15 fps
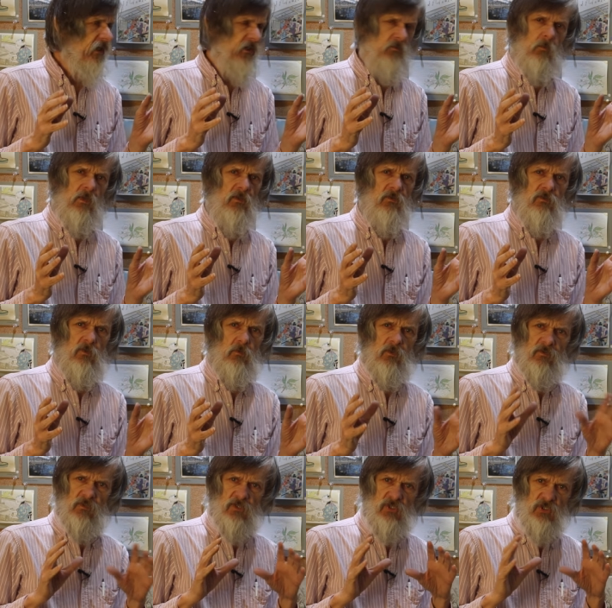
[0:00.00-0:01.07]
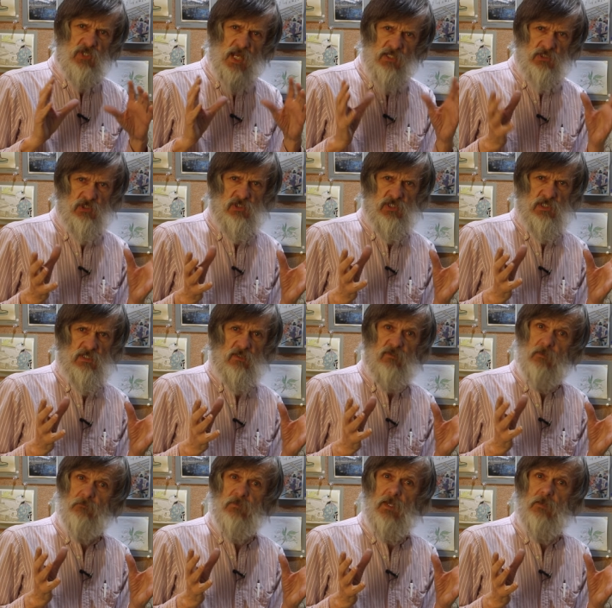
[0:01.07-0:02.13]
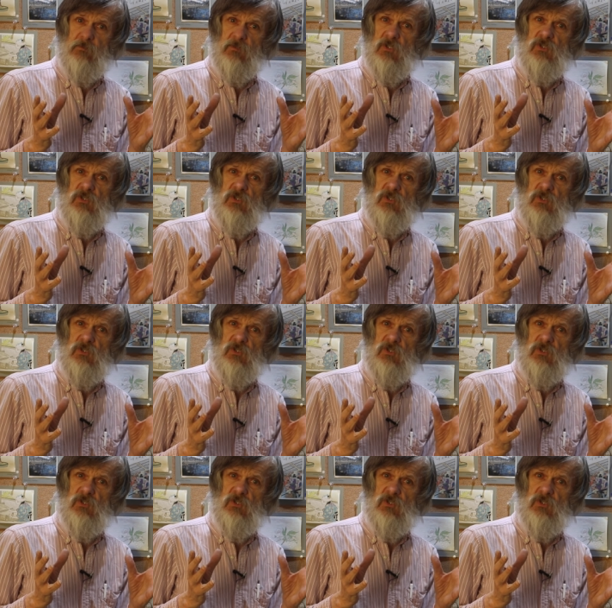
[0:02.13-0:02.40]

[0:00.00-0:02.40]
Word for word: It's what is known as a shachi, sometimes